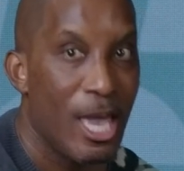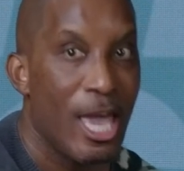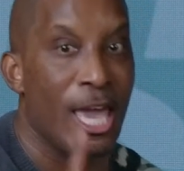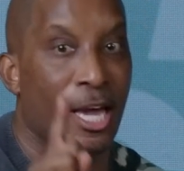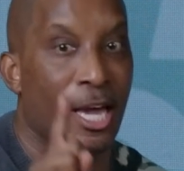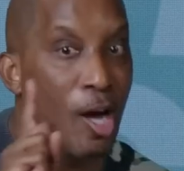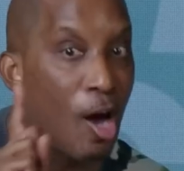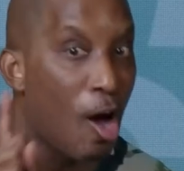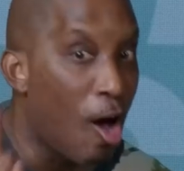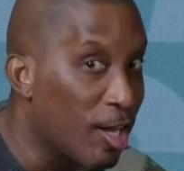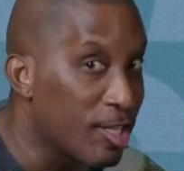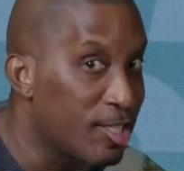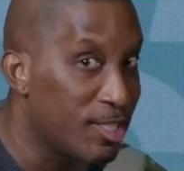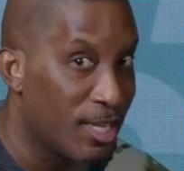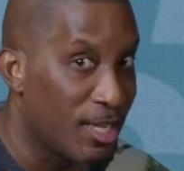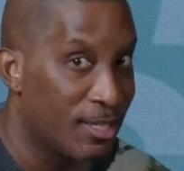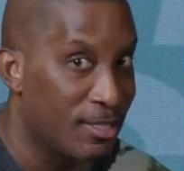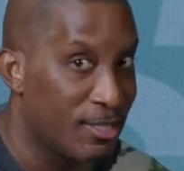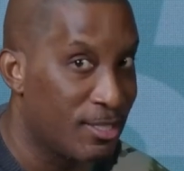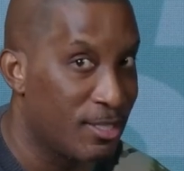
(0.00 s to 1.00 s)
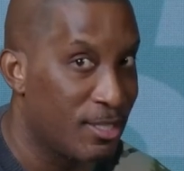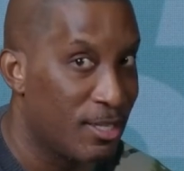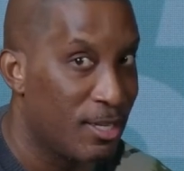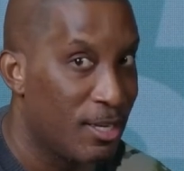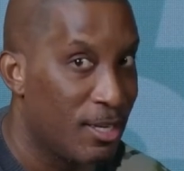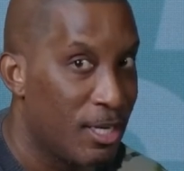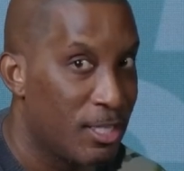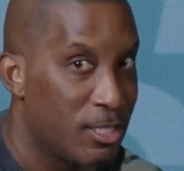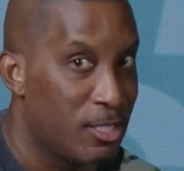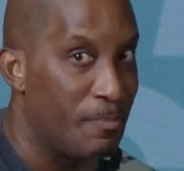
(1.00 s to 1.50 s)
It costs us
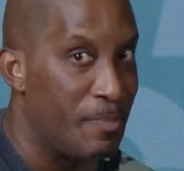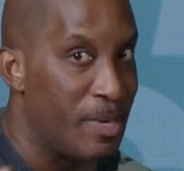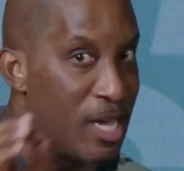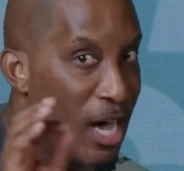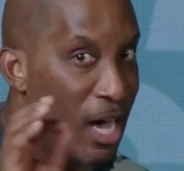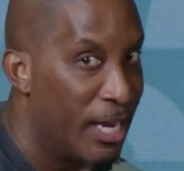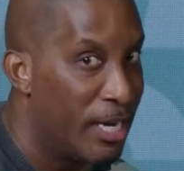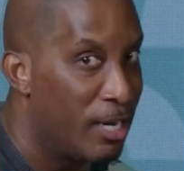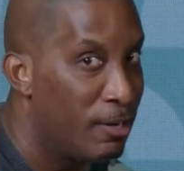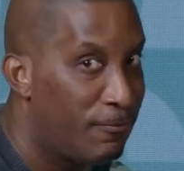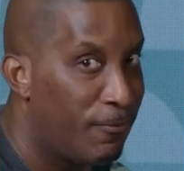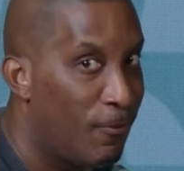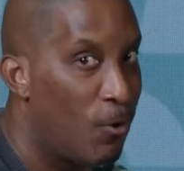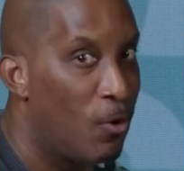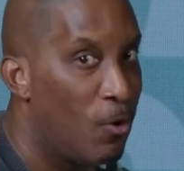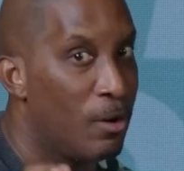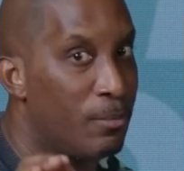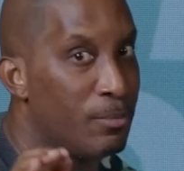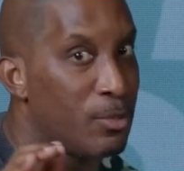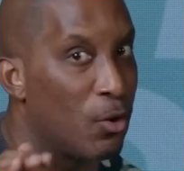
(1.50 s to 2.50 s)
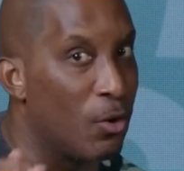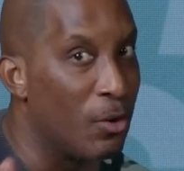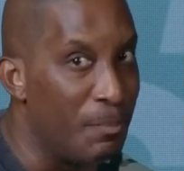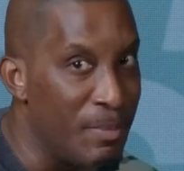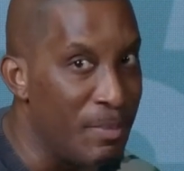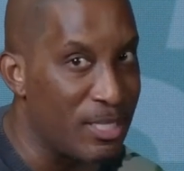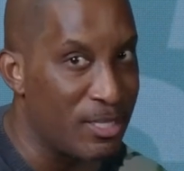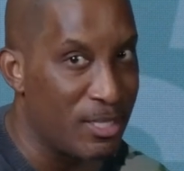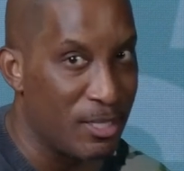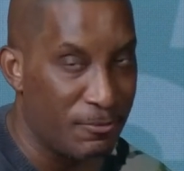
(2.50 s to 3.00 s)
to be uninformed or
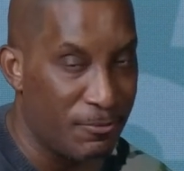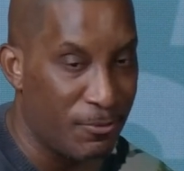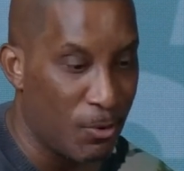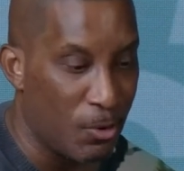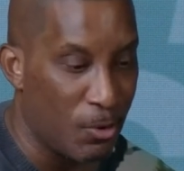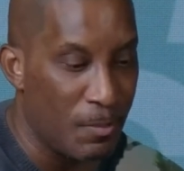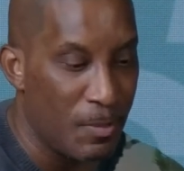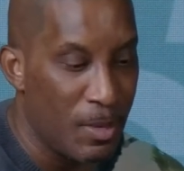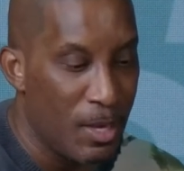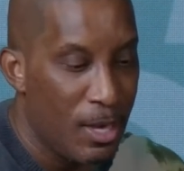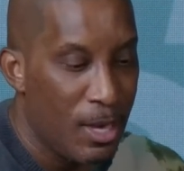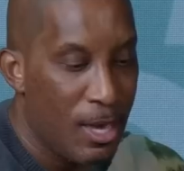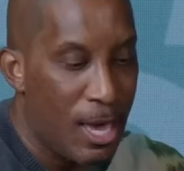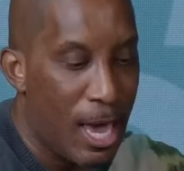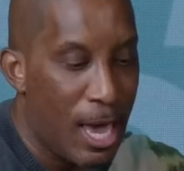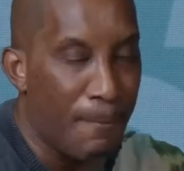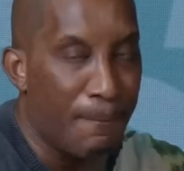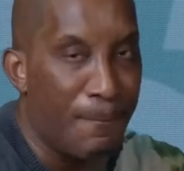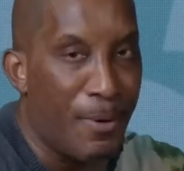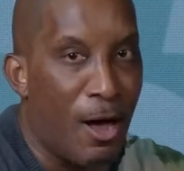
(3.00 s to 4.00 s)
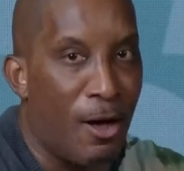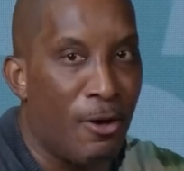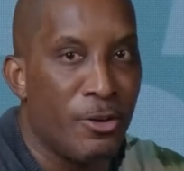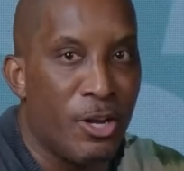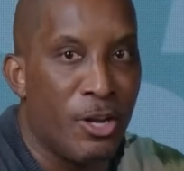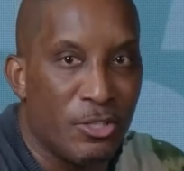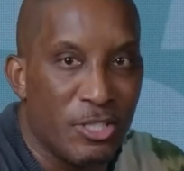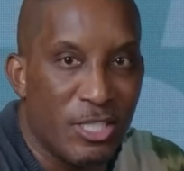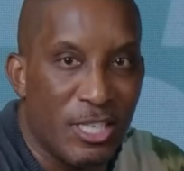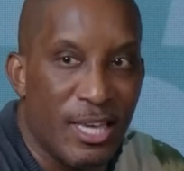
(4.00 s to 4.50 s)
misinformed. And Paul
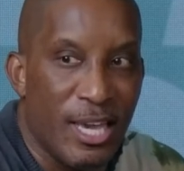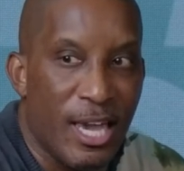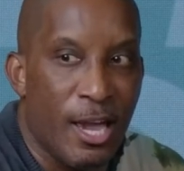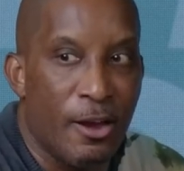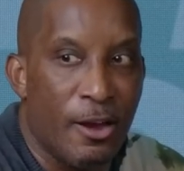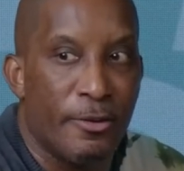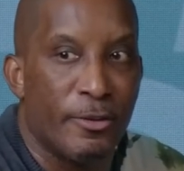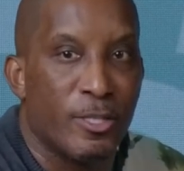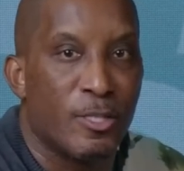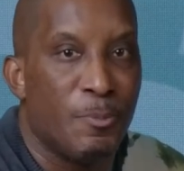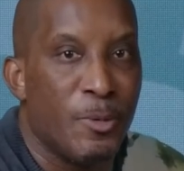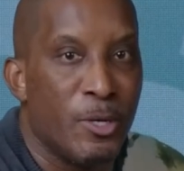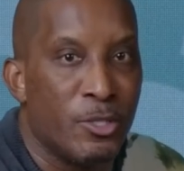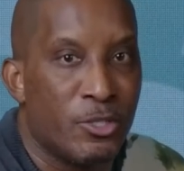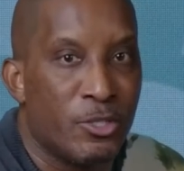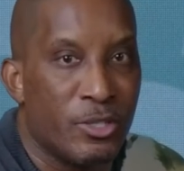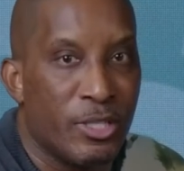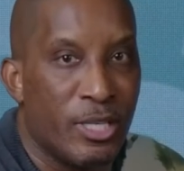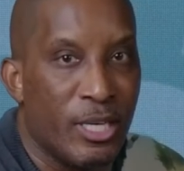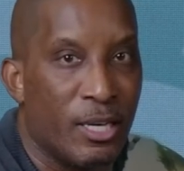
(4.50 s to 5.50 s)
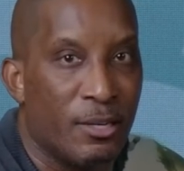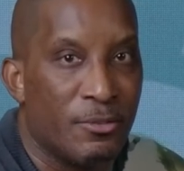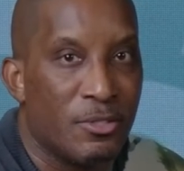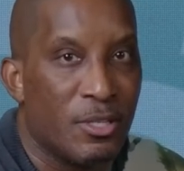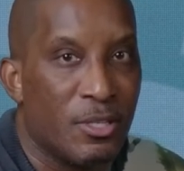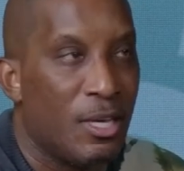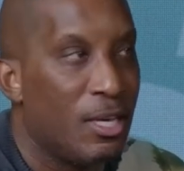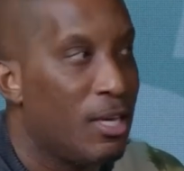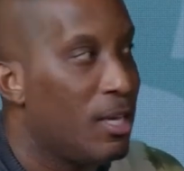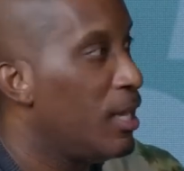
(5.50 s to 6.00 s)
knows in the area of spiritual
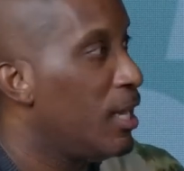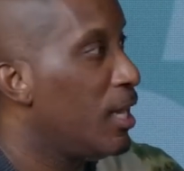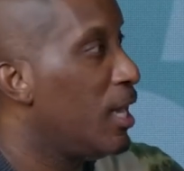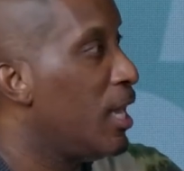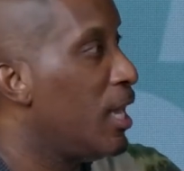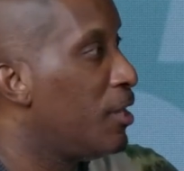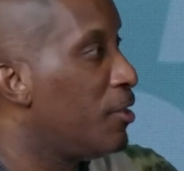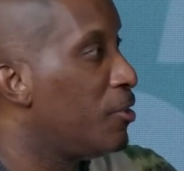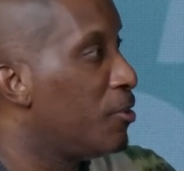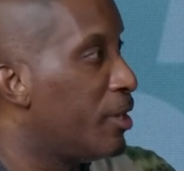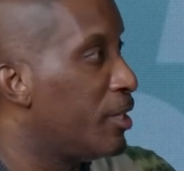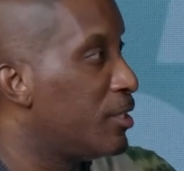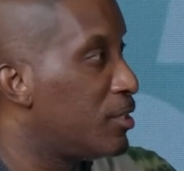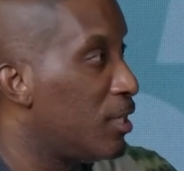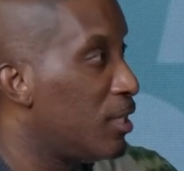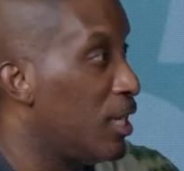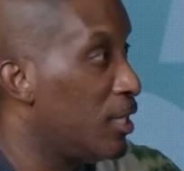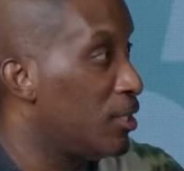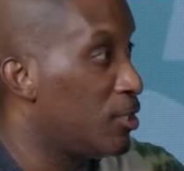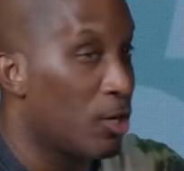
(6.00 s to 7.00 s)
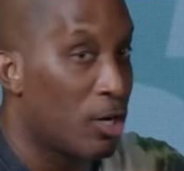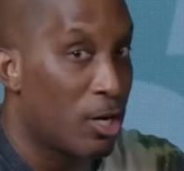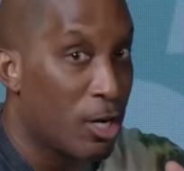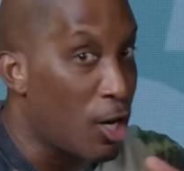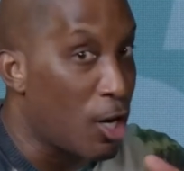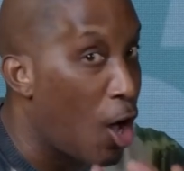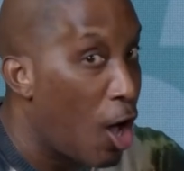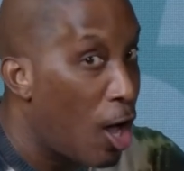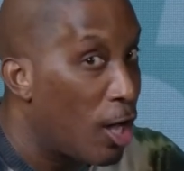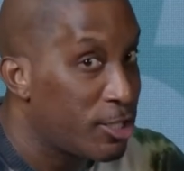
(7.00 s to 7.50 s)
gifts, ignorance is going to
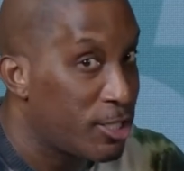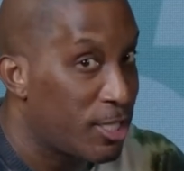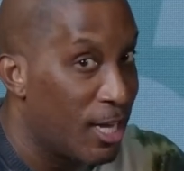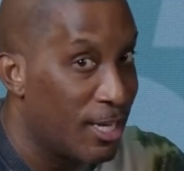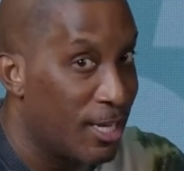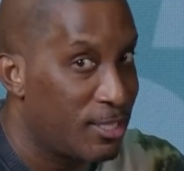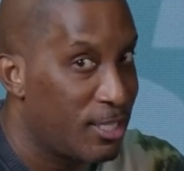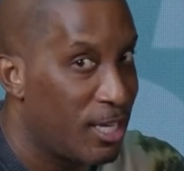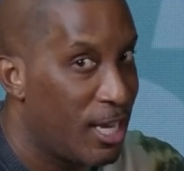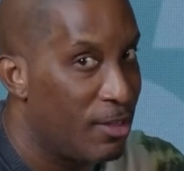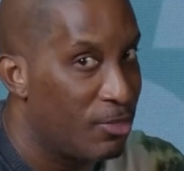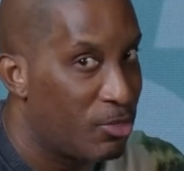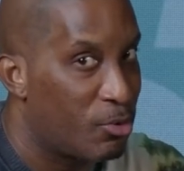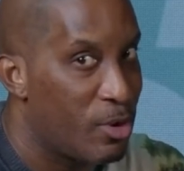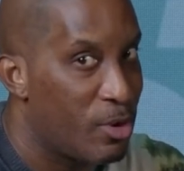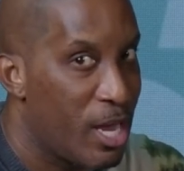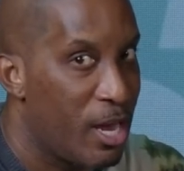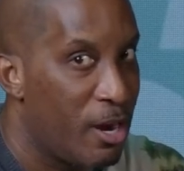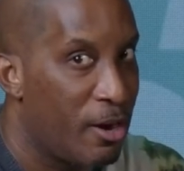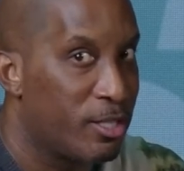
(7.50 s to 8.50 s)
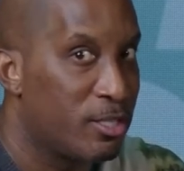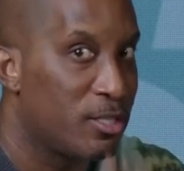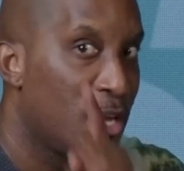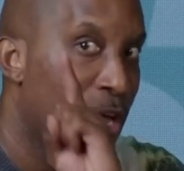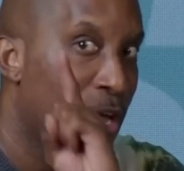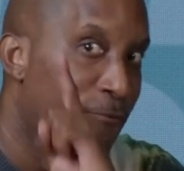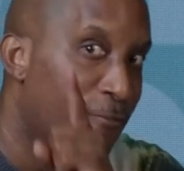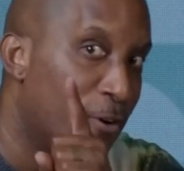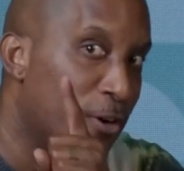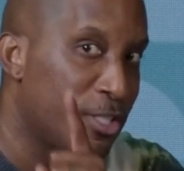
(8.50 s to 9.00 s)
cost us in three areas.
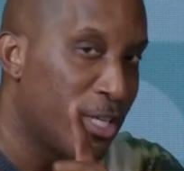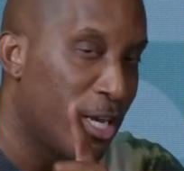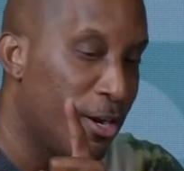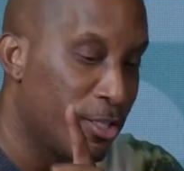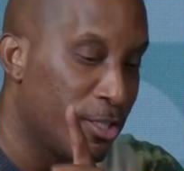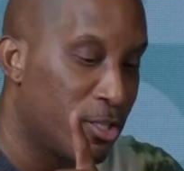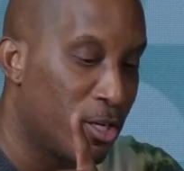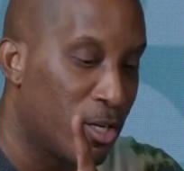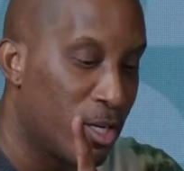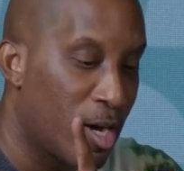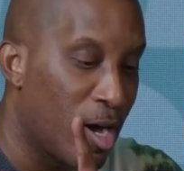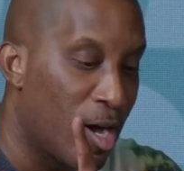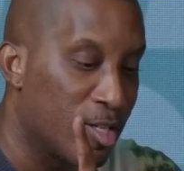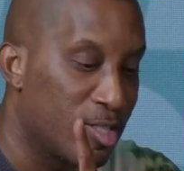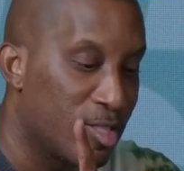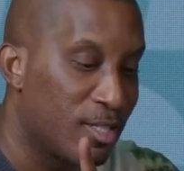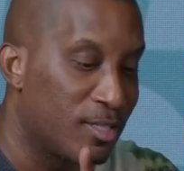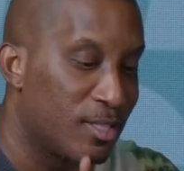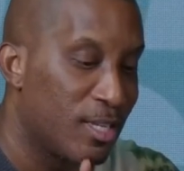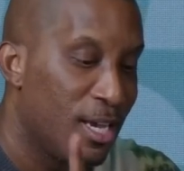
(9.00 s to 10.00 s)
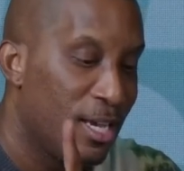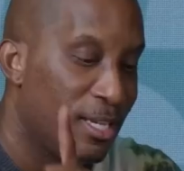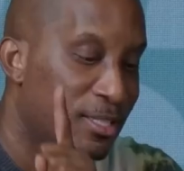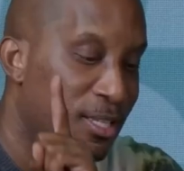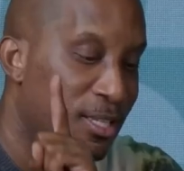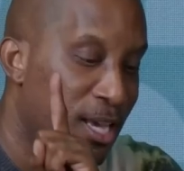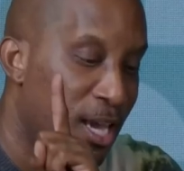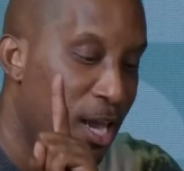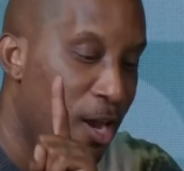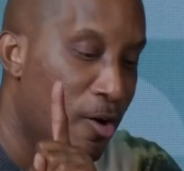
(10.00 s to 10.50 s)
First area it's going to cost us is
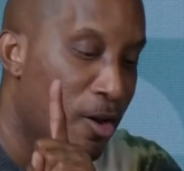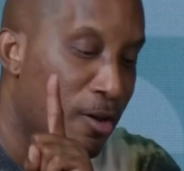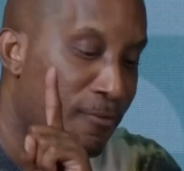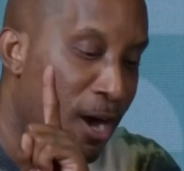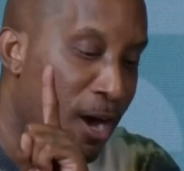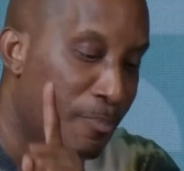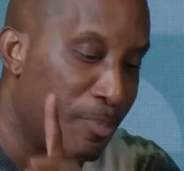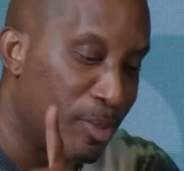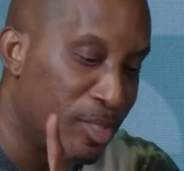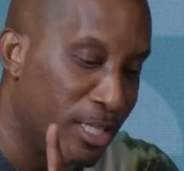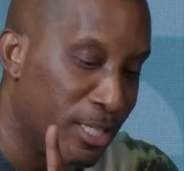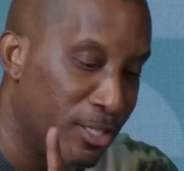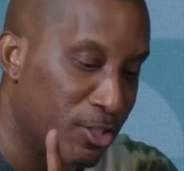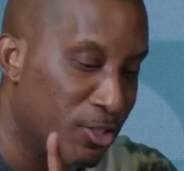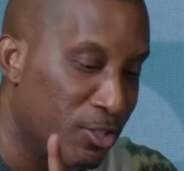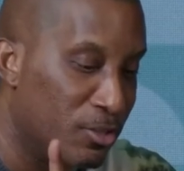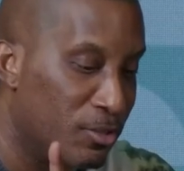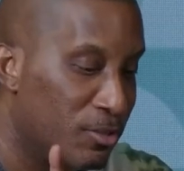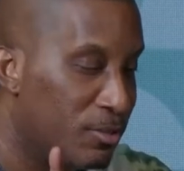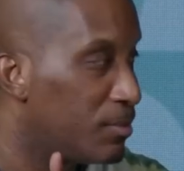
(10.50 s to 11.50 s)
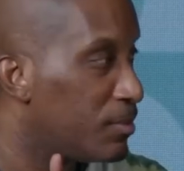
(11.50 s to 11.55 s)
in the area of our potential.